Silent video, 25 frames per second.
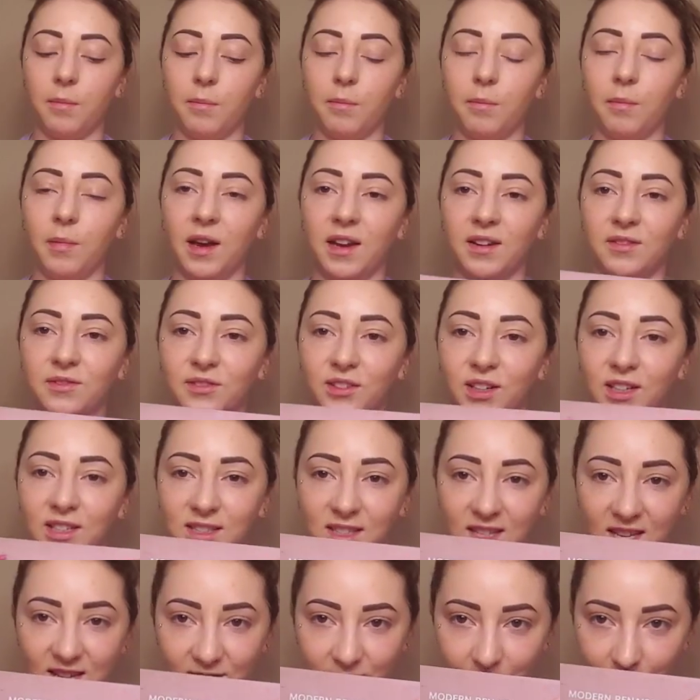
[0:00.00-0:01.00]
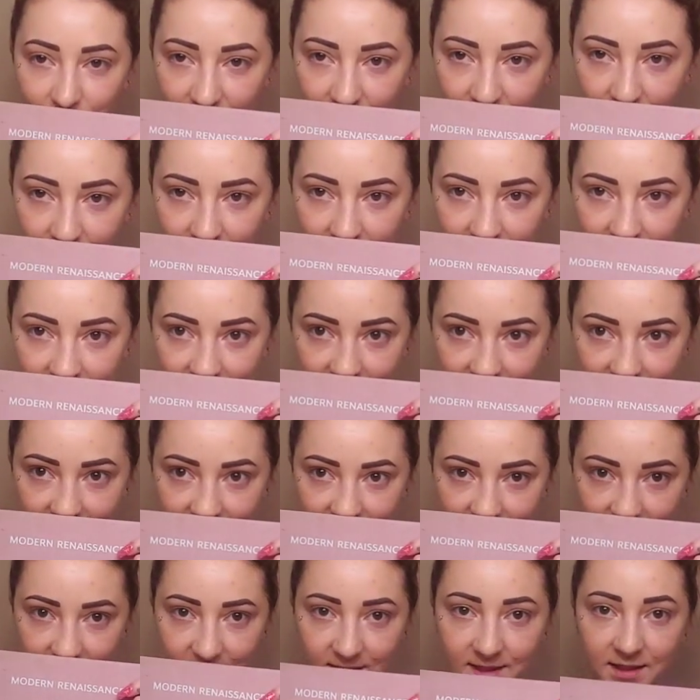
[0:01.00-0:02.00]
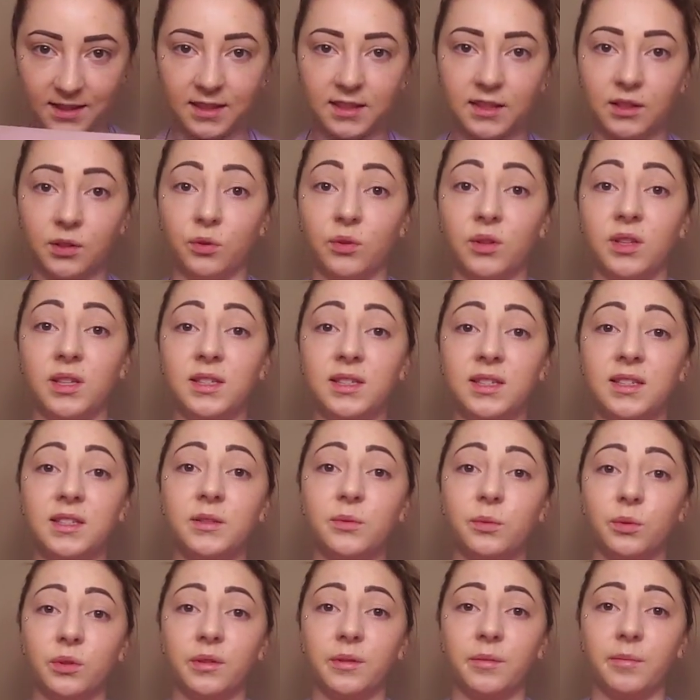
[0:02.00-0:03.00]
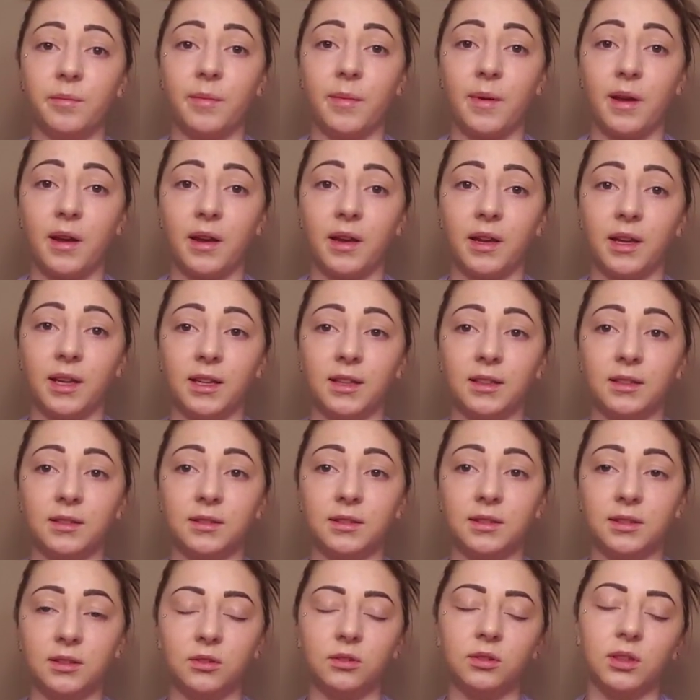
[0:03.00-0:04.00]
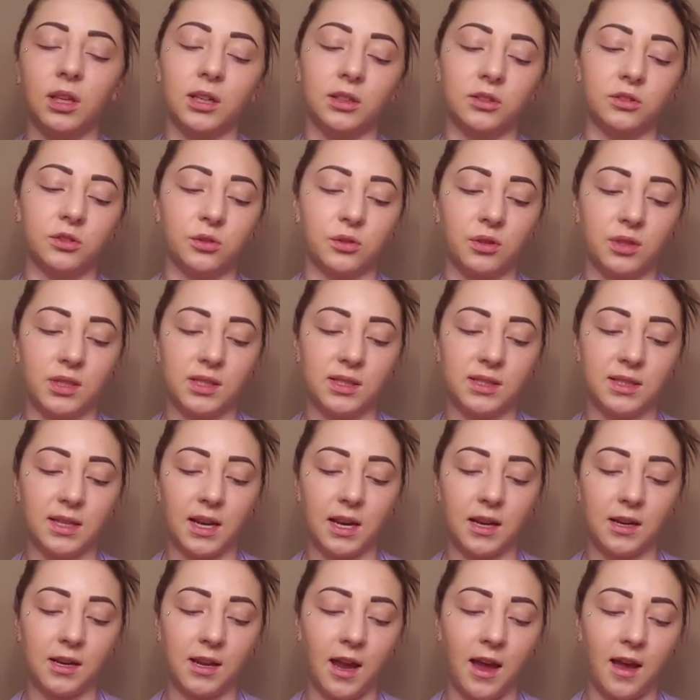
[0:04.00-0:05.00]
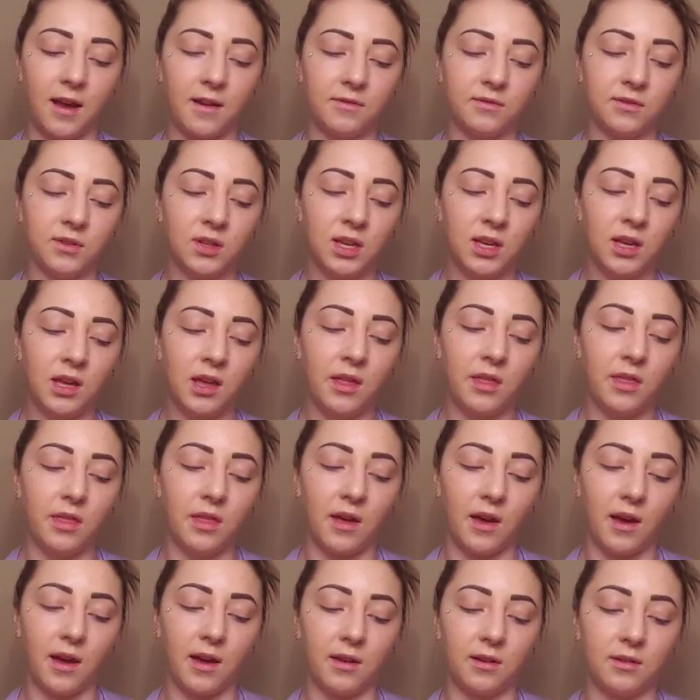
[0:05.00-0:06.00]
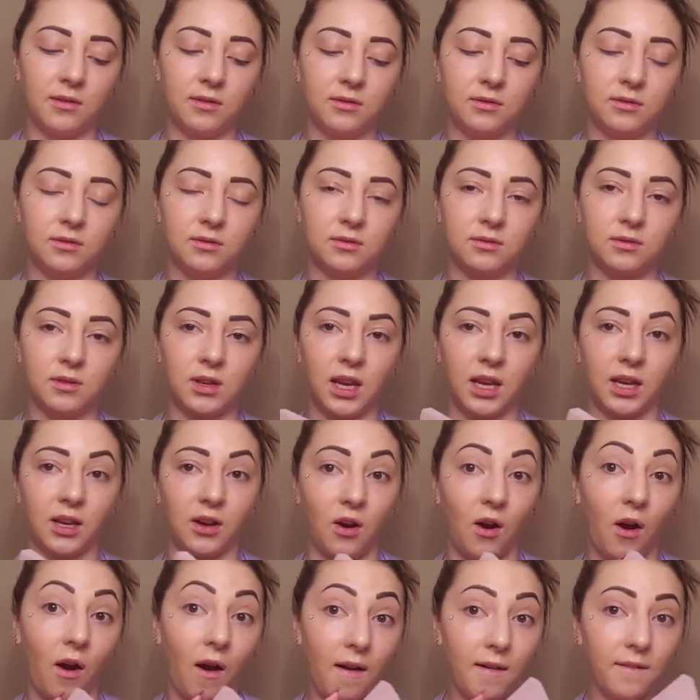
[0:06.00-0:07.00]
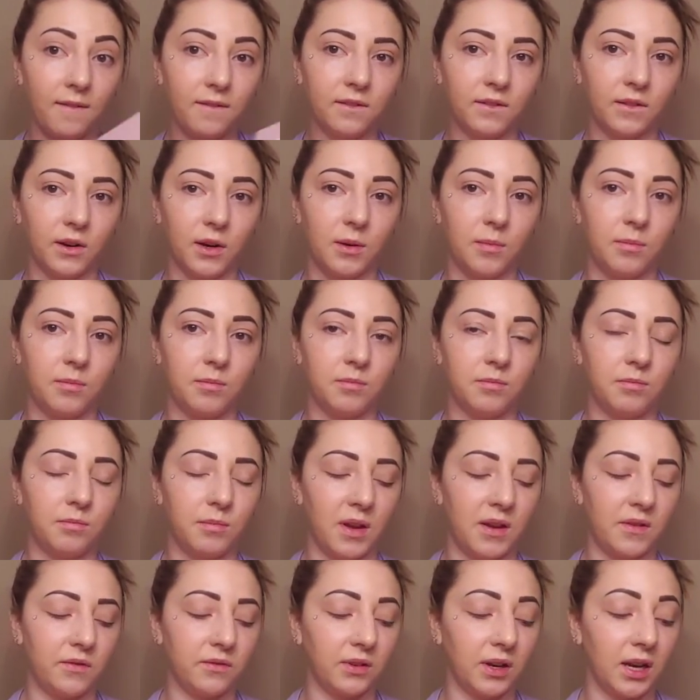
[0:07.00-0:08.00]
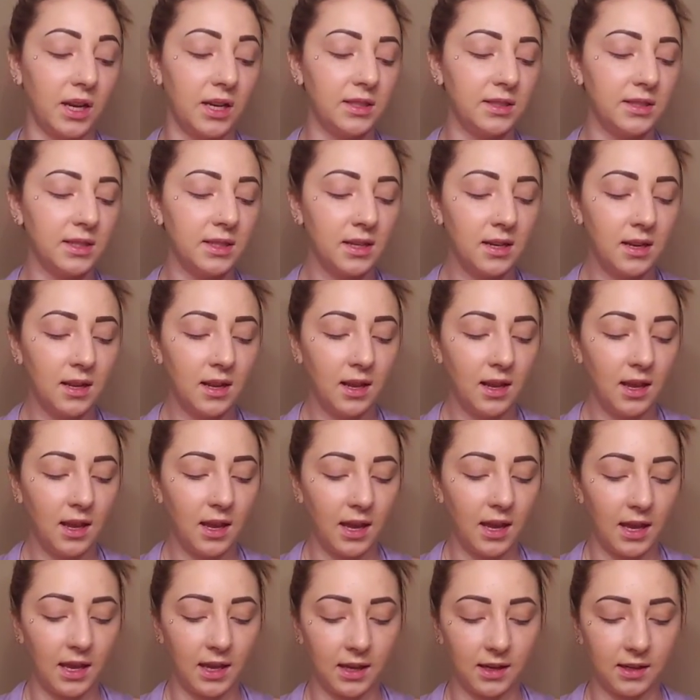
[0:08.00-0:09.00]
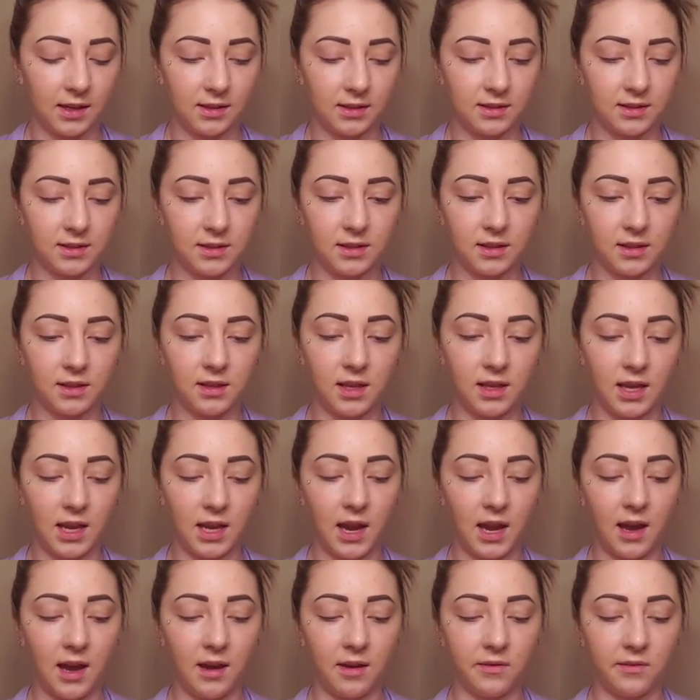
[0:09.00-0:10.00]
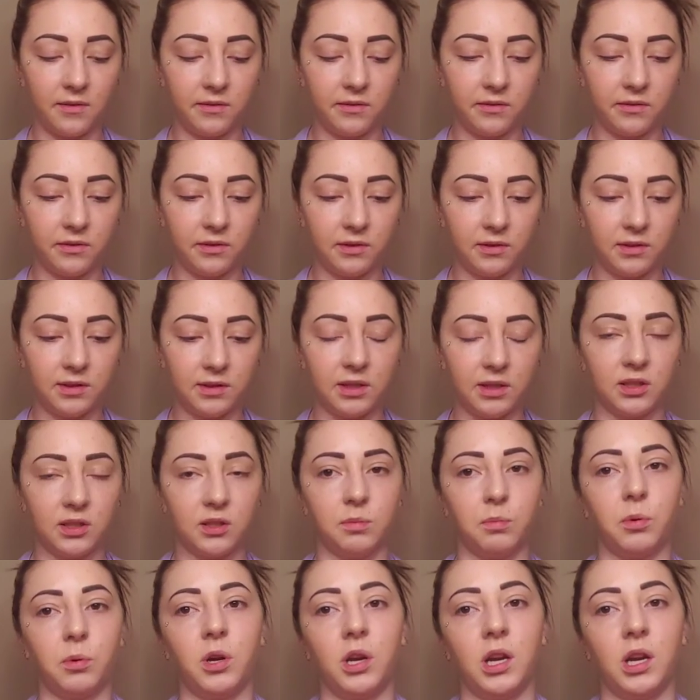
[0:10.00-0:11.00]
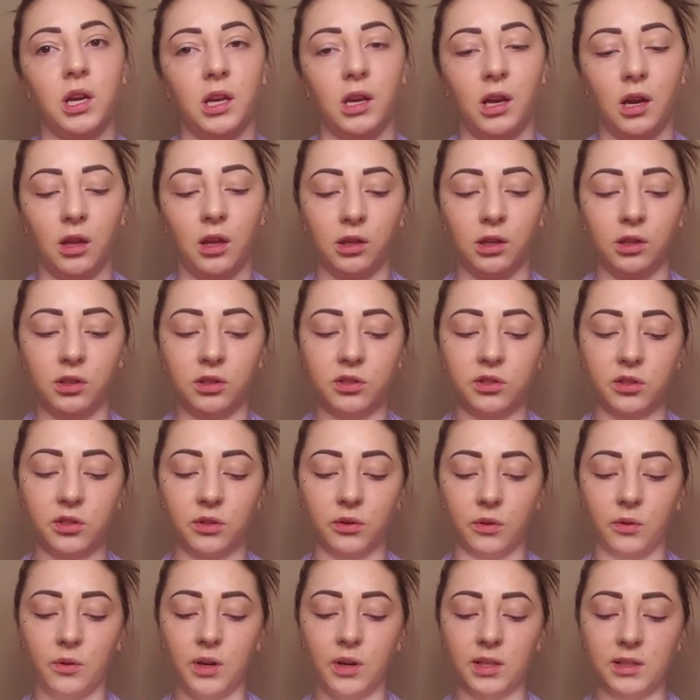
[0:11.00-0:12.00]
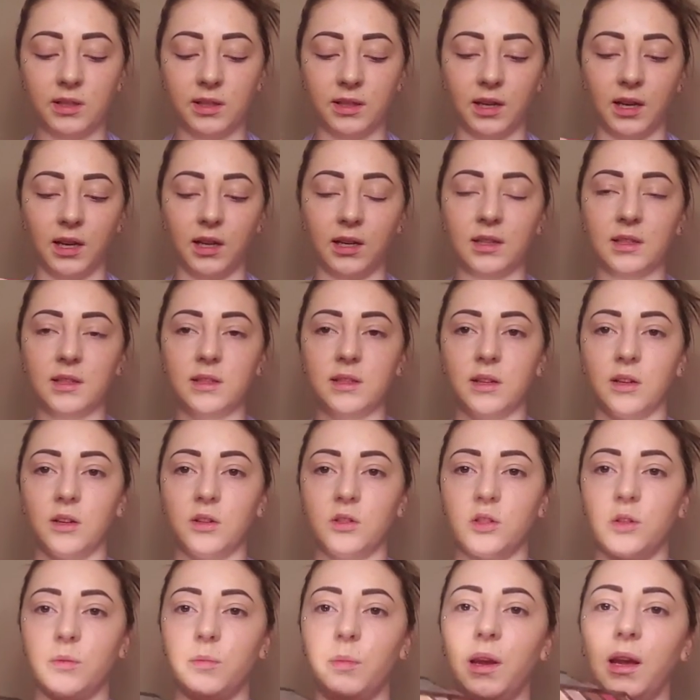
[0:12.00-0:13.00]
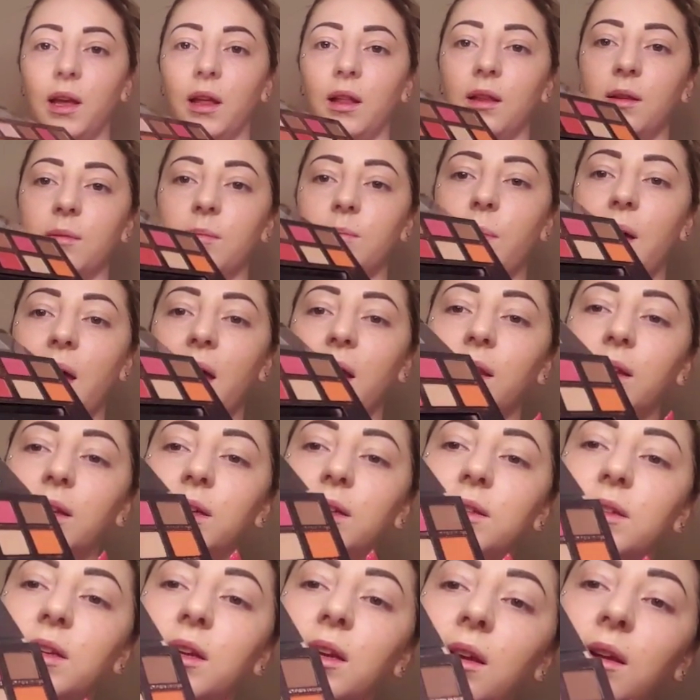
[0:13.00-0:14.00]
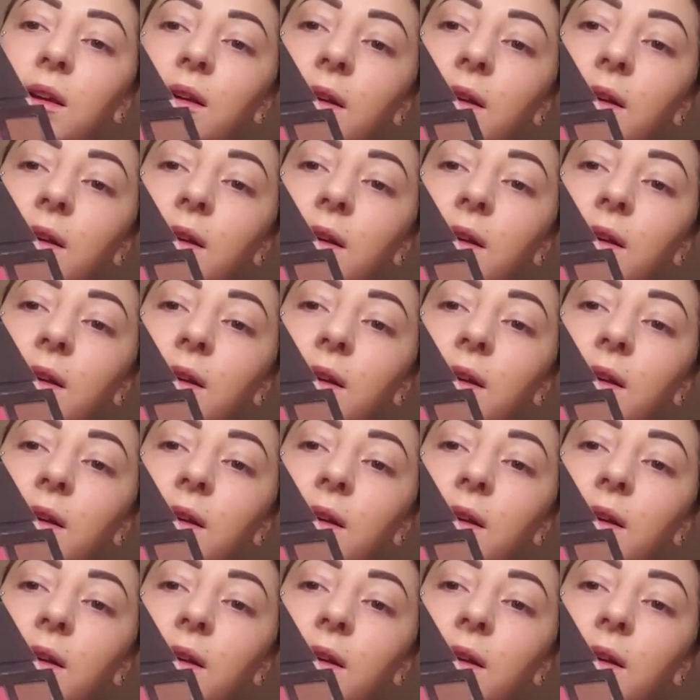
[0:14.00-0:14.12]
My friend gave me this. So this is one of my little luxuries that I have that I got from my friend, and they have such pretty colors. So it's an Anastasia palette.